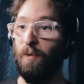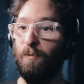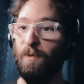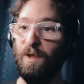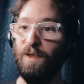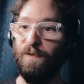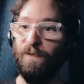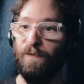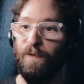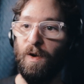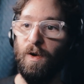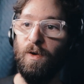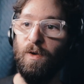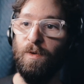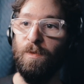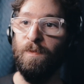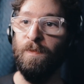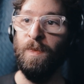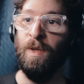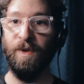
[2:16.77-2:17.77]
With
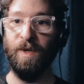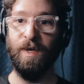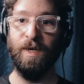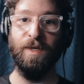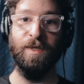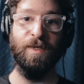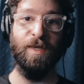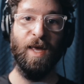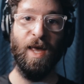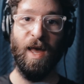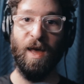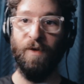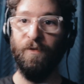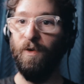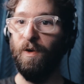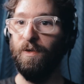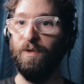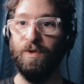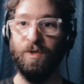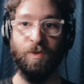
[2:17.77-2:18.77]
foam, because they have
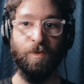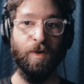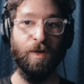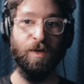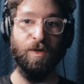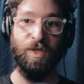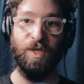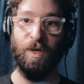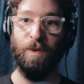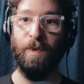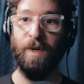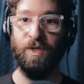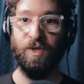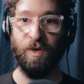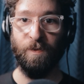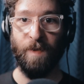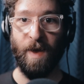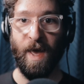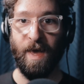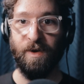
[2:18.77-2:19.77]
all those weird
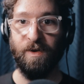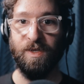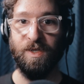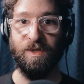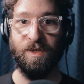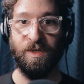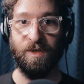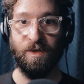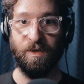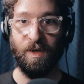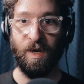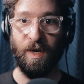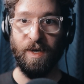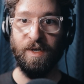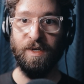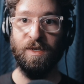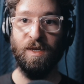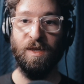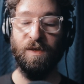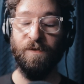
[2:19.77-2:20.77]
geometric patterns cut
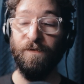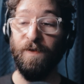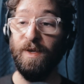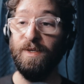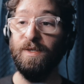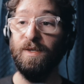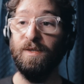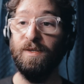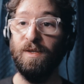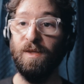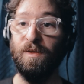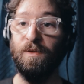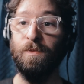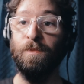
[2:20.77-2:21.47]
into the faces of